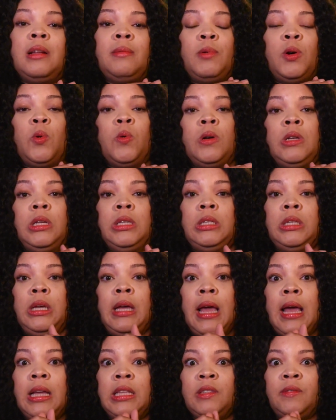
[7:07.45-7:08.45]
up going into
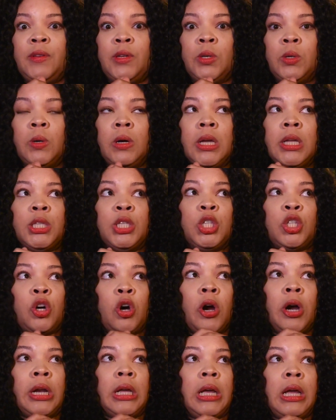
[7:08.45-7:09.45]
Gainesville and
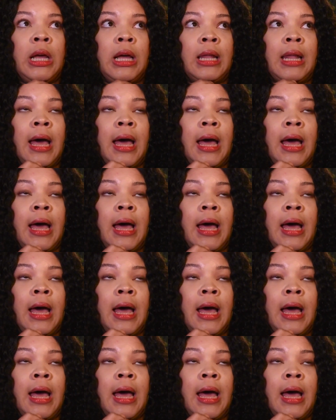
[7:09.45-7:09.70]
starting